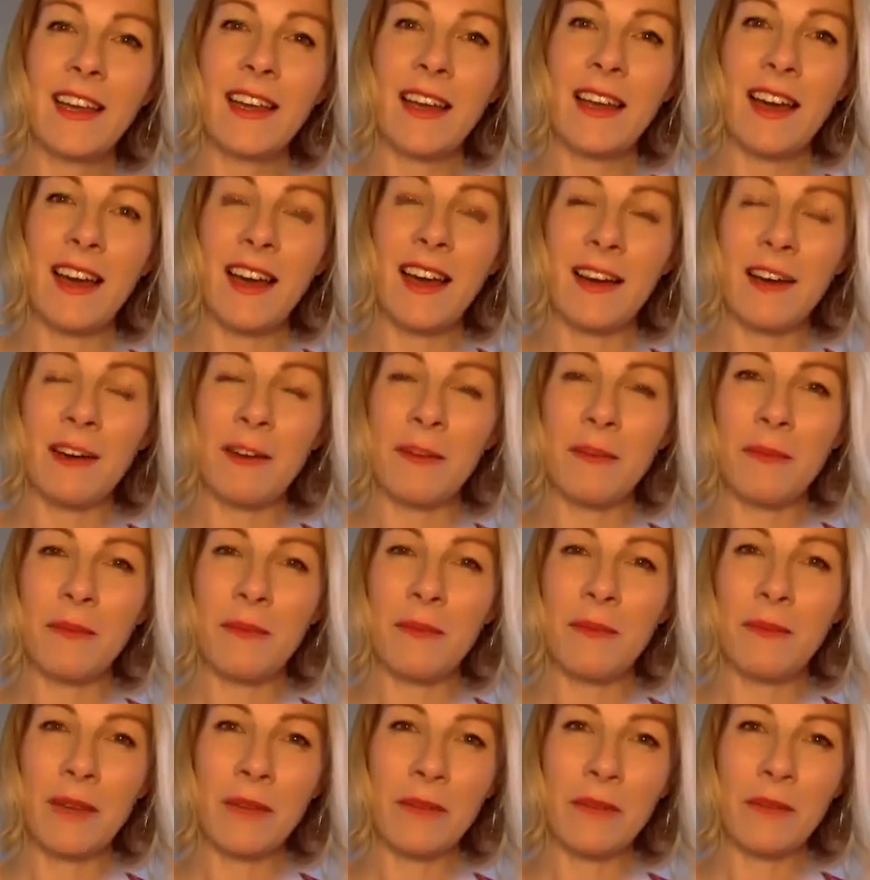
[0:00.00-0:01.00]

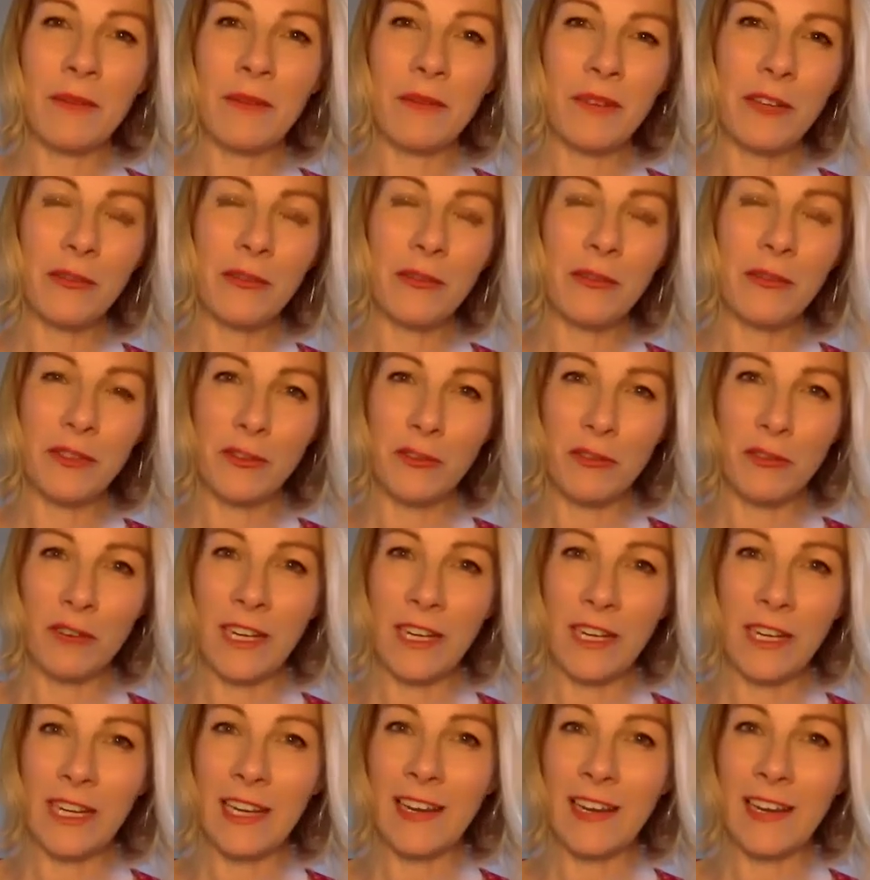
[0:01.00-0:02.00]
but I'm pretty good for
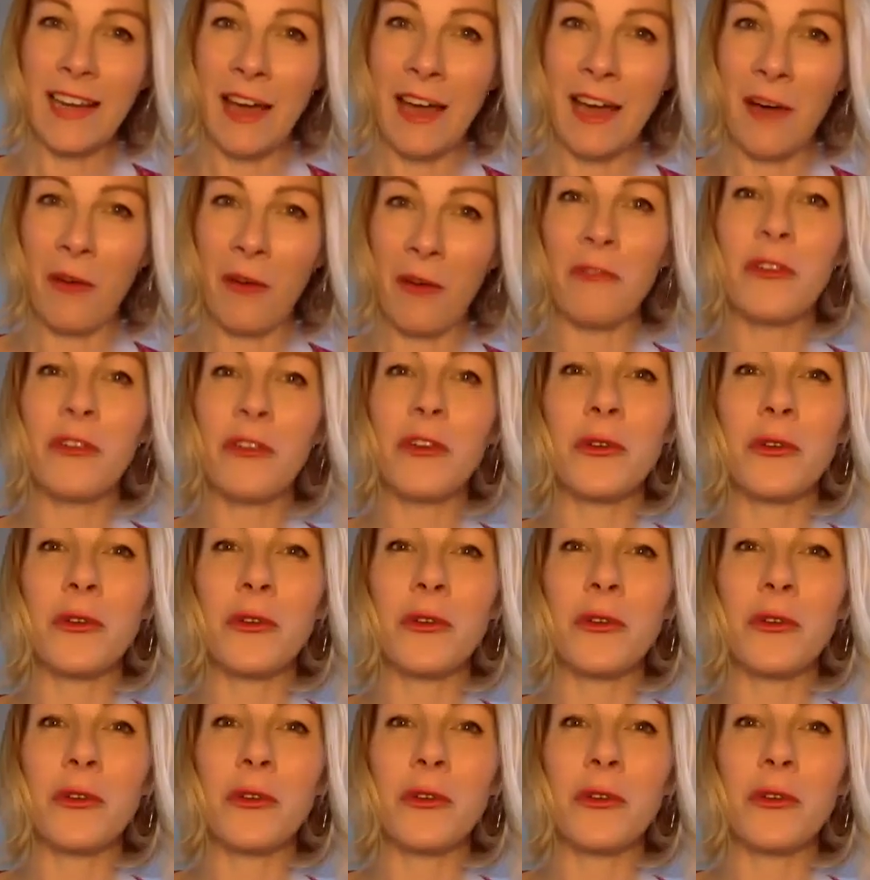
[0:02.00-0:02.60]
screening now on